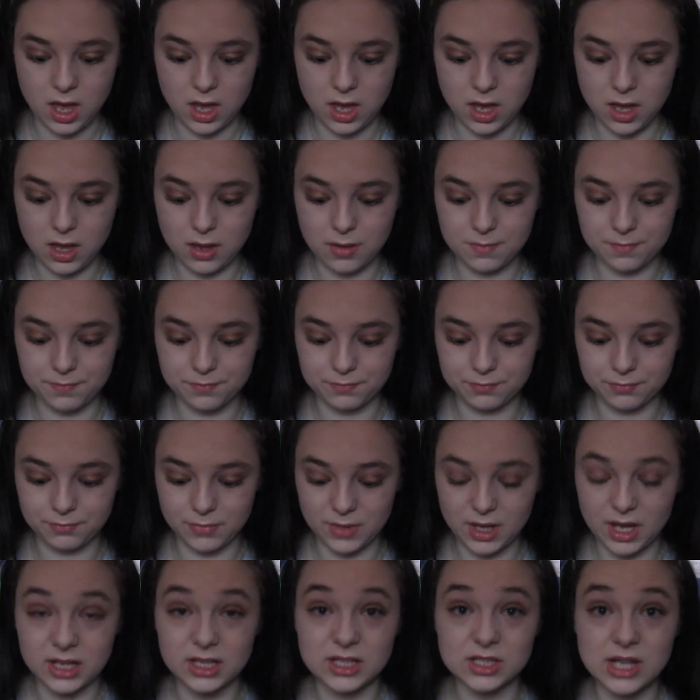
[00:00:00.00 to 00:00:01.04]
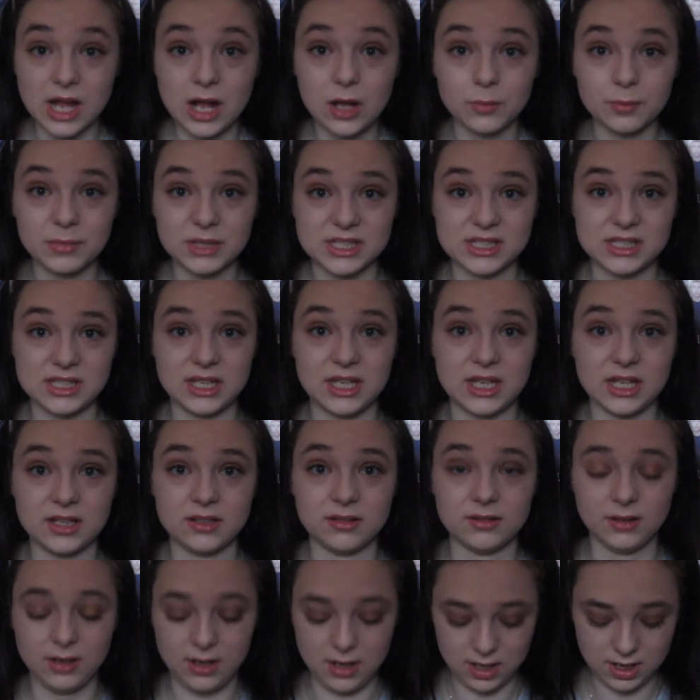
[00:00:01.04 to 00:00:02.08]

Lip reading: and it's helped my skin.